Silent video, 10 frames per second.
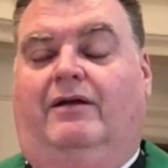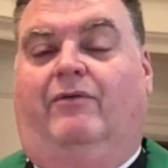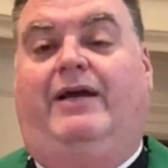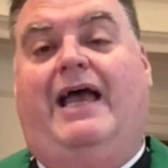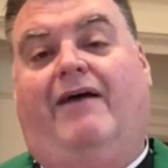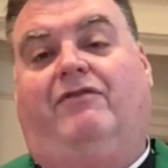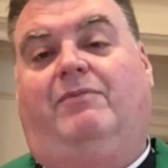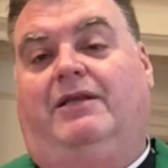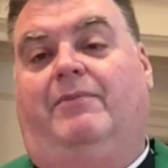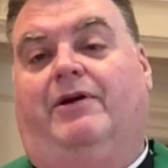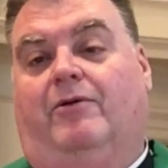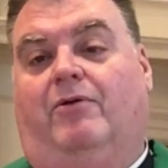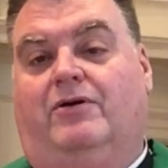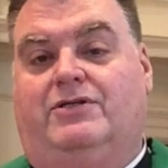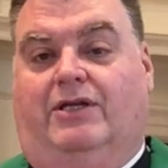We have to be the bigger
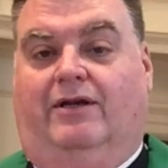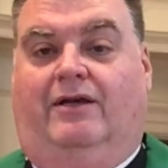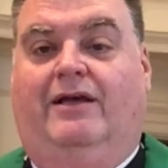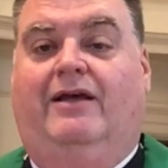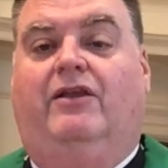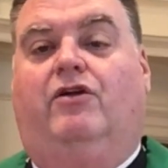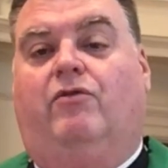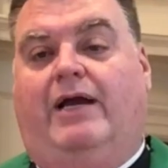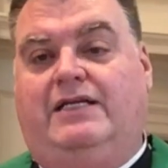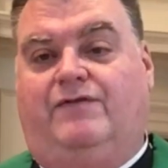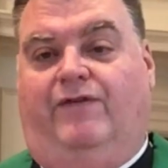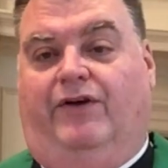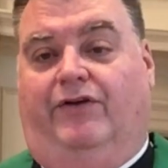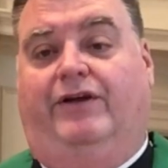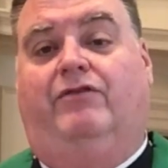person, the grace
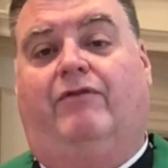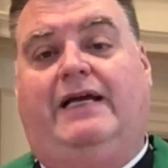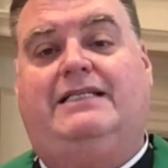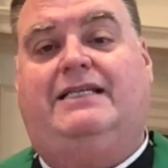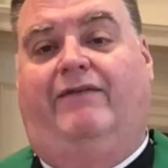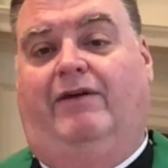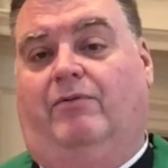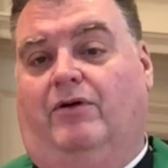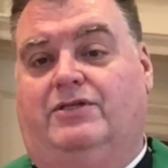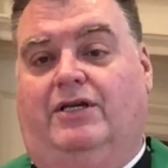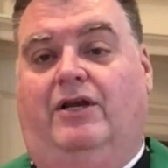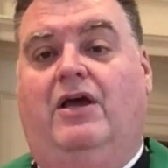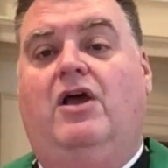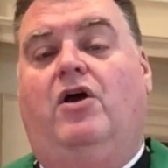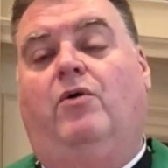filled and grace giving person
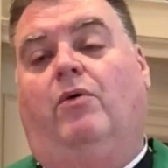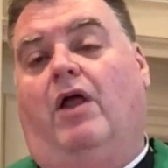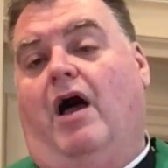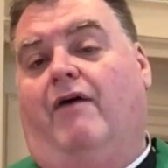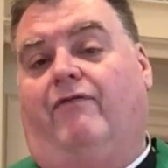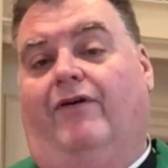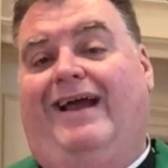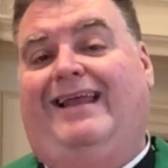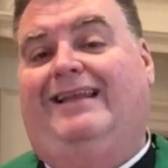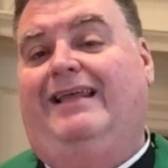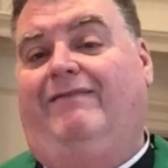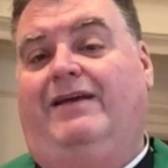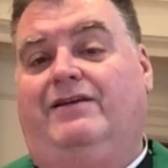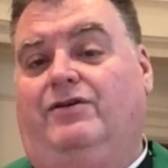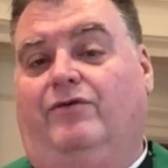who will offer and live
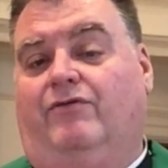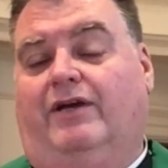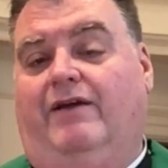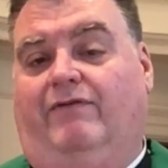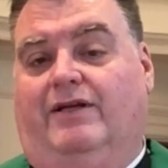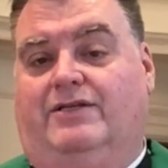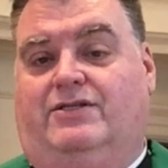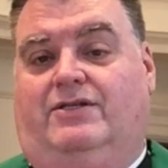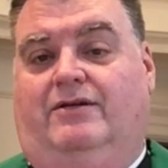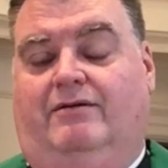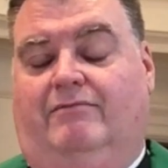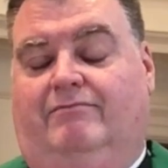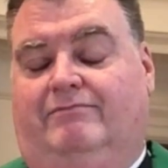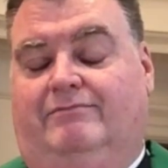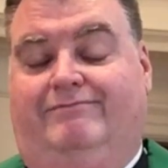into forgiveness.
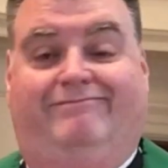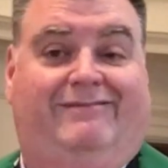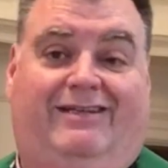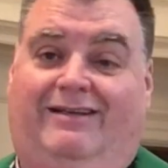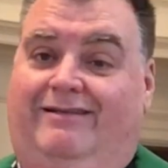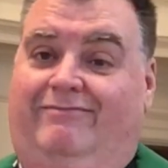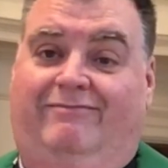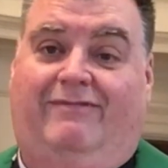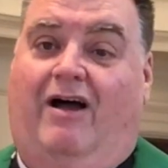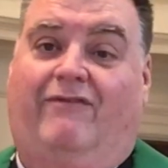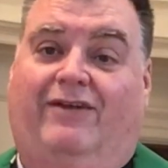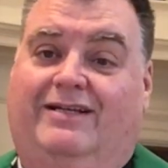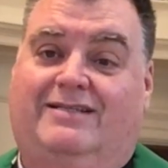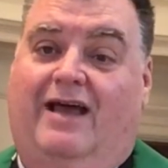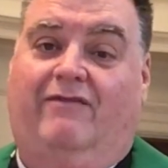Often
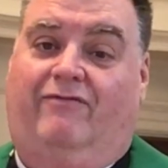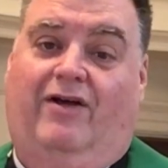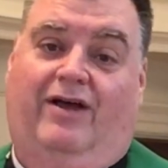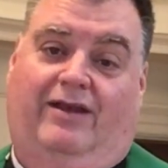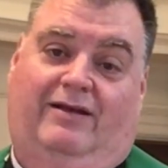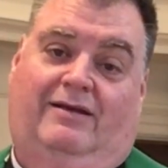it's not fun.